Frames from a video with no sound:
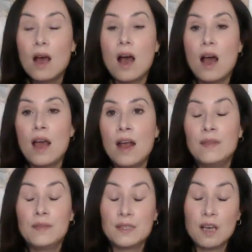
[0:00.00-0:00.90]

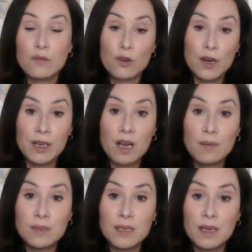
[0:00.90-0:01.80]
and the self-critic
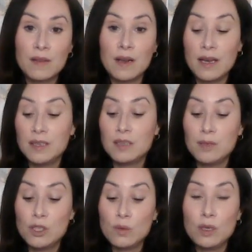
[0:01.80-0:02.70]
comes in that I need to be
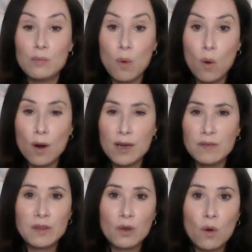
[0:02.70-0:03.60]
doing more,
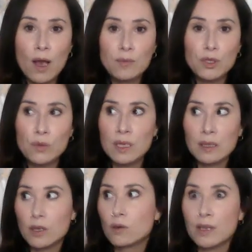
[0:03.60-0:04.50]
even though I'm doing
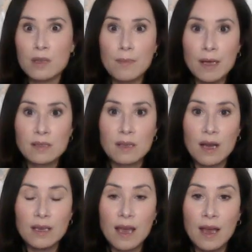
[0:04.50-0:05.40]
literally the best that
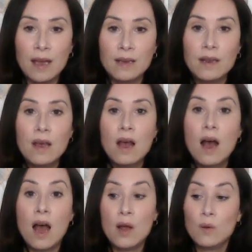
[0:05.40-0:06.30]
I can,
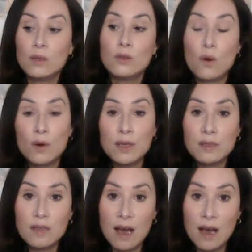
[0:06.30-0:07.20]
I will notice
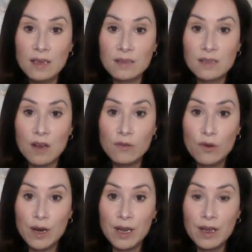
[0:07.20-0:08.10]
that
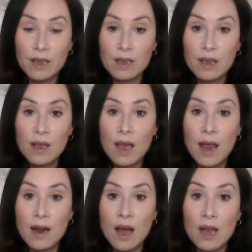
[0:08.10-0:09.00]
self-critic
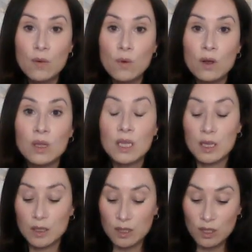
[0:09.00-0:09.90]
and I will
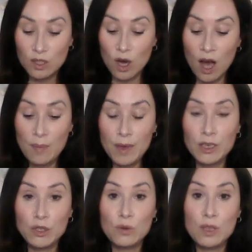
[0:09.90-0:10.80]
stop
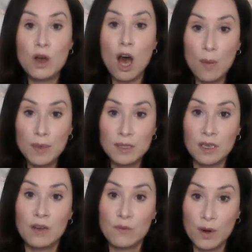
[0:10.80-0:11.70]
and do the opposite
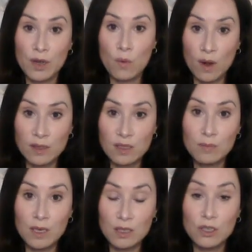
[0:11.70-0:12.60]
of what it wants
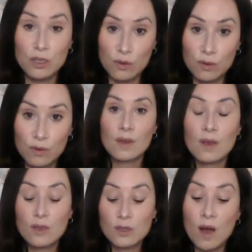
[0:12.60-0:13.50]
me to do.
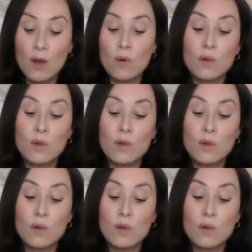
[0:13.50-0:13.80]
So I will